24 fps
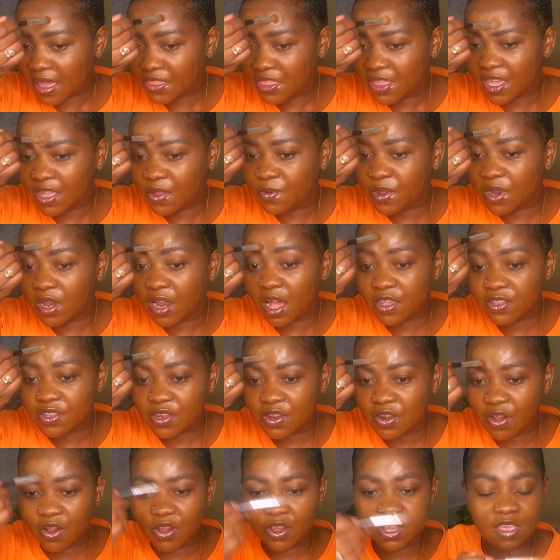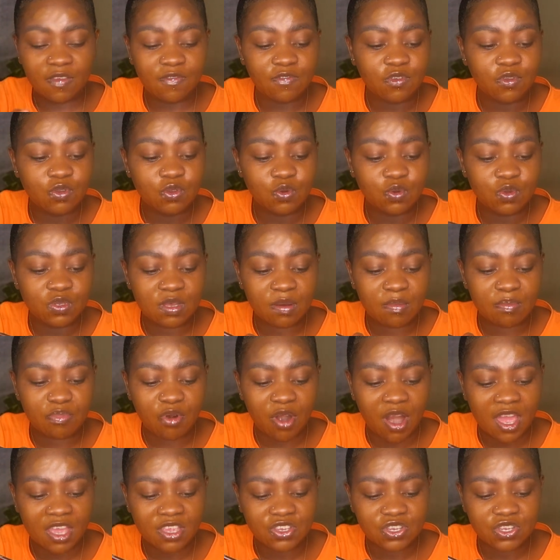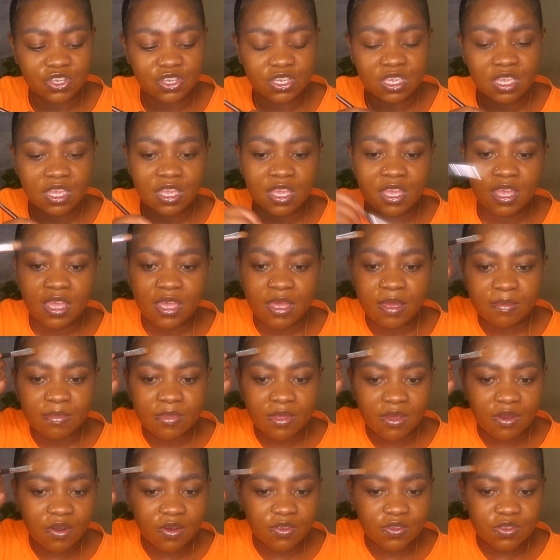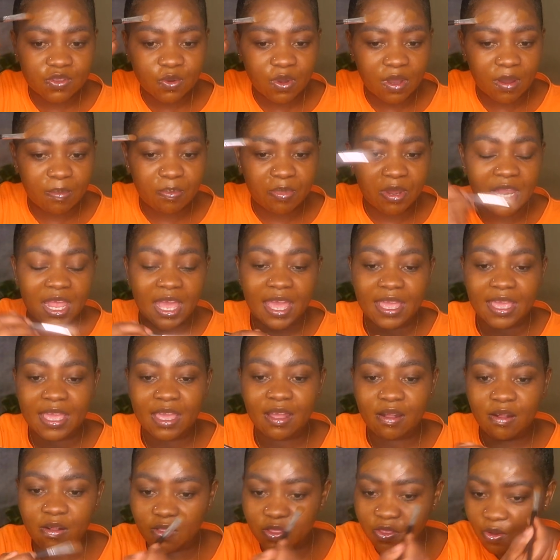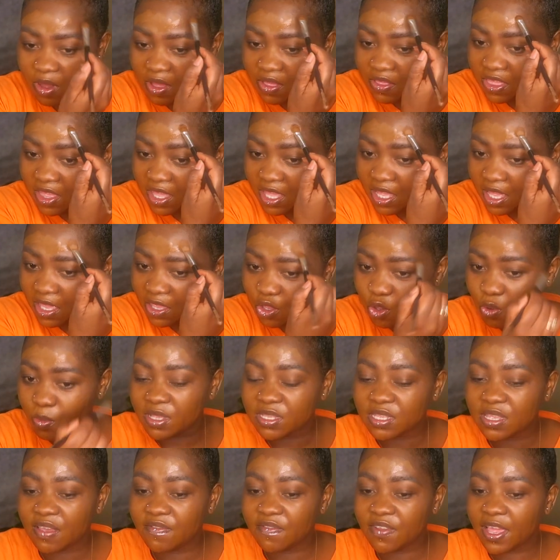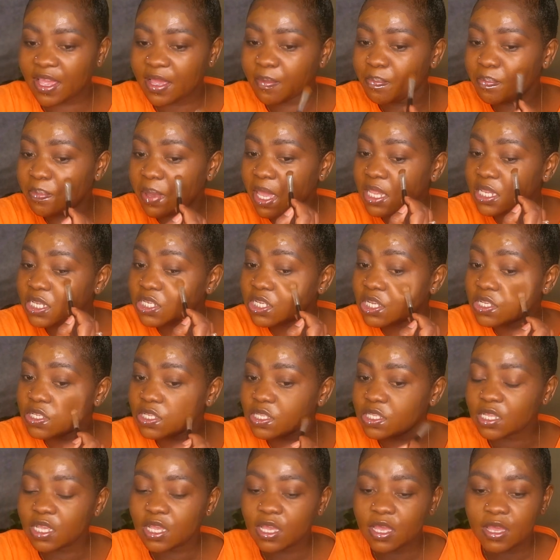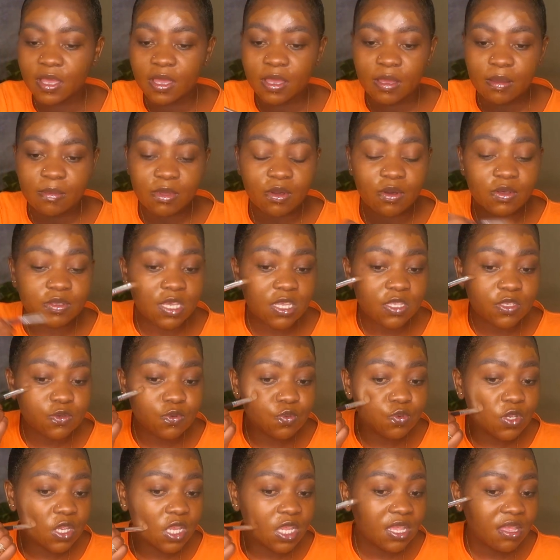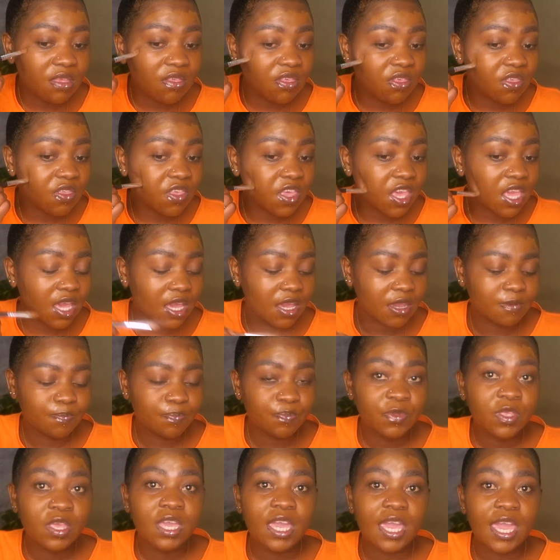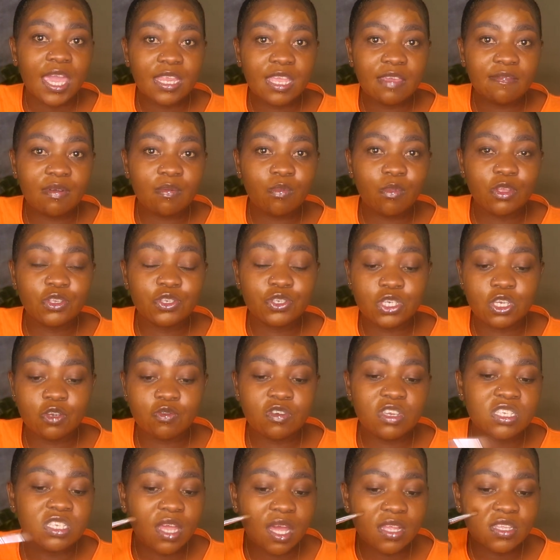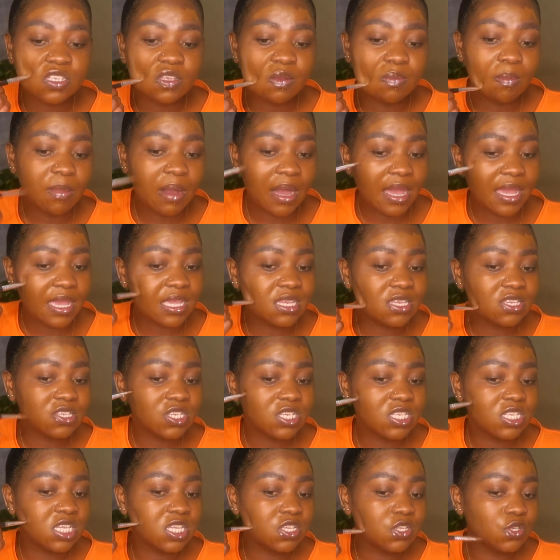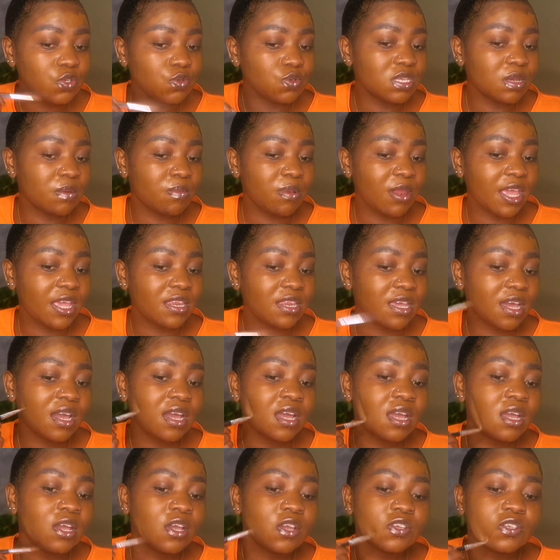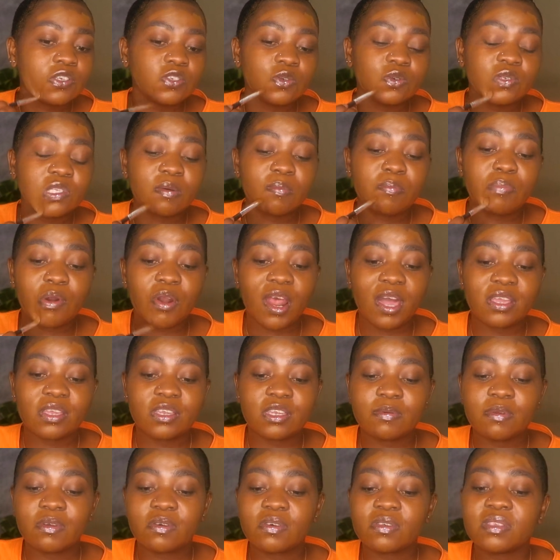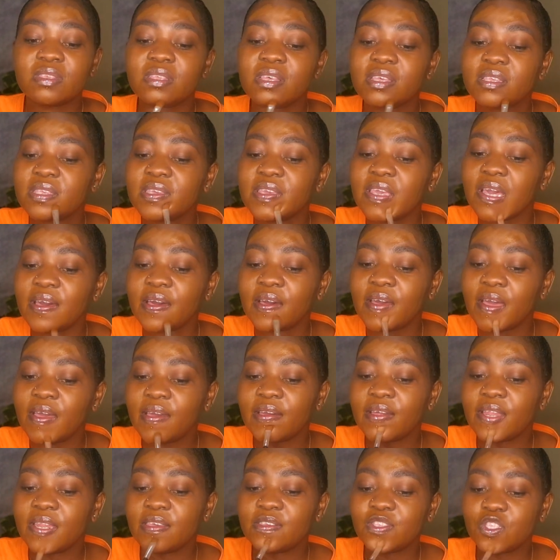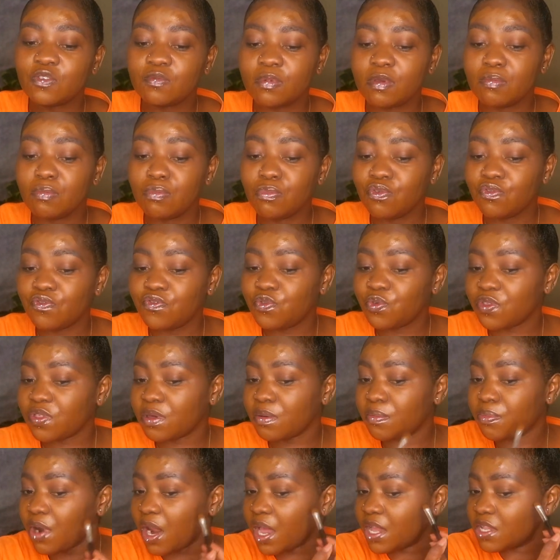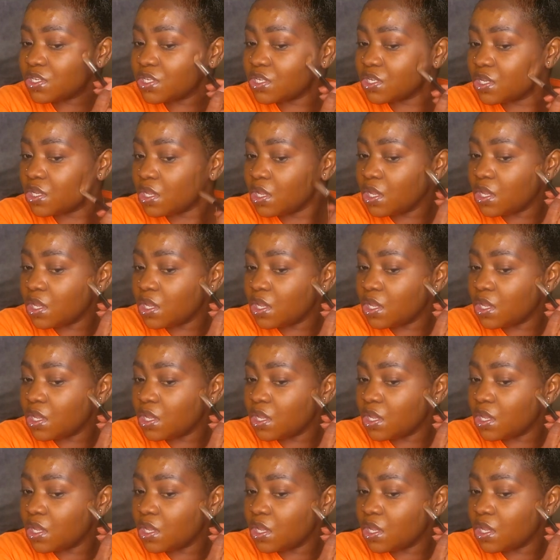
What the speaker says: I think it will last long if you use a brush, because to apply, although I think like you must have like patience, because it's really thick. And even when she retouched mine, she didn't use a blender, she used a brush, because this here needs to be moved with a brush.